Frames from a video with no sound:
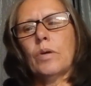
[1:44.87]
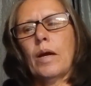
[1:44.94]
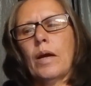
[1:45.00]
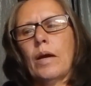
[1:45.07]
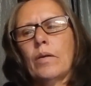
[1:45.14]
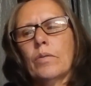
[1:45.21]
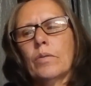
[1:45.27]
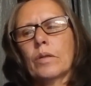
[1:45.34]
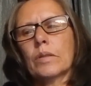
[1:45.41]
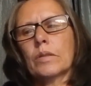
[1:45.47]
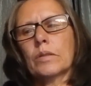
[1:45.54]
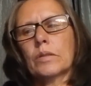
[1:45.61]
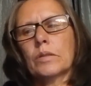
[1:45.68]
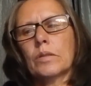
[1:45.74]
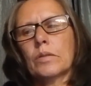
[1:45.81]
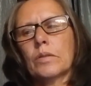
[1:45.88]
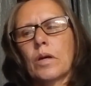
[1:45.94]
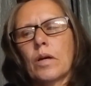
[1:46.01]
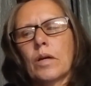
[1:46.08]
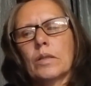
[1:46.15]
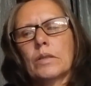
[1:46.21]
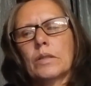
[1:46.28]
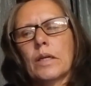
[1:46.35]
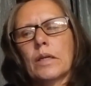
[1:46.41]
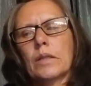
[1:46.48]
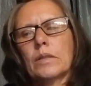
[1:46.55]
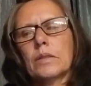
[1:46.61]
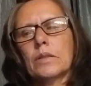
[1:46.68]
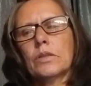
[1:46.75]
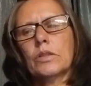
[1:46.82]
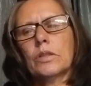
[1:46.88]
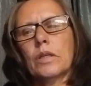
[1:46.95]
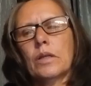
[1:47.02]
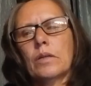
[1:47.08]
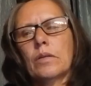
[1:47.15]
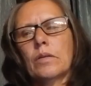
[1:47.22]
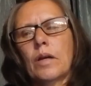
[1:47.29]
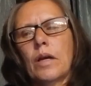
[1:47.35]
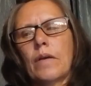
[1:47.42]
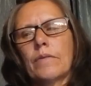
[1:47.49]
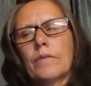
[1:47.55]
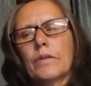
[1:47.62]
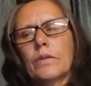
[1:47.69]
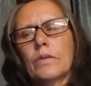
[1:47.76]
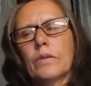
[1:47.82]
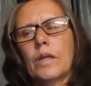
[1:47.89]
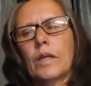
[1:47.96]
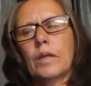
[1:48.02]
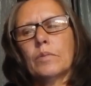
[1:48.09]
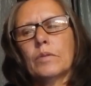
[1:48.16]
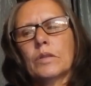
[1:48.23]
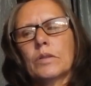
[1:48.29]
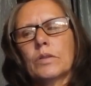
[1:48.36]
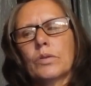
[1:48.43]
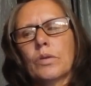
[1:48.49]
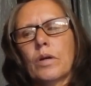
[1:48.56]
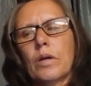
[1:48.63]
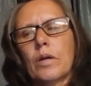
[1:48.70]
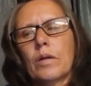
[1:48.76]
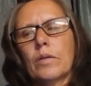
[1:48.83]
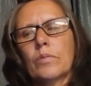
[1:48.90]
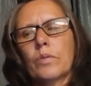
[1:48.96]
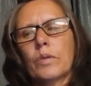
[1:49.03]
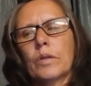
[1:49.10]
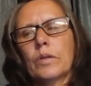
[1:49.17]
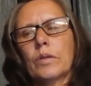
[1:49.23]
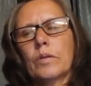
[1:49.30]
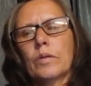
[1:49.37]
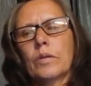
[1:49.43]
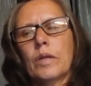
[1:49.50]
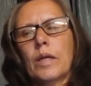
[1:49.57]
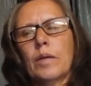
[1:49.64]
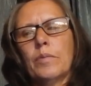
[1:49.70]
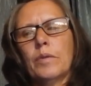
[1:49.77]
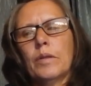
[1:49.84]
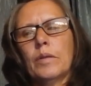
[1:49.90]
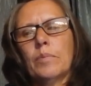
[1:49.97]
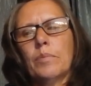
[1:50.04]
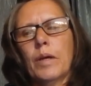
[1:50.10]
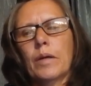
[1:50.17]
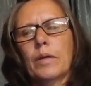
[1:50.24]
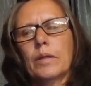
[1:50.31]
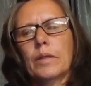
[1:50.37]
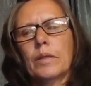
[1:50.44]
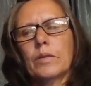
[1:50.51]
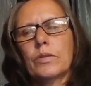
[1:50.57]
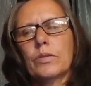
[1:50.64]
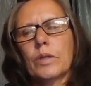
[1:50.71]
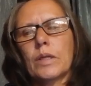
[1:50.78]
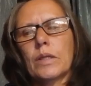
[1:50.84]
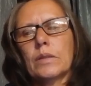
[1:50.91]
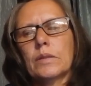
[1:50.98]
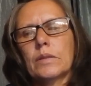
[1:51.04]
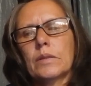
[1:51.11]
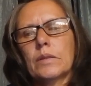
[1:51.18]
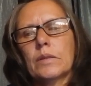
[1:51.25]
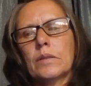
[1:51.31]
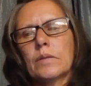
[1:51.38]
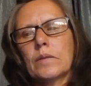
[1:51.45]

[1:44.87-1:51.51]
hours to contact the channel after your name is drawn with your name and mailing address.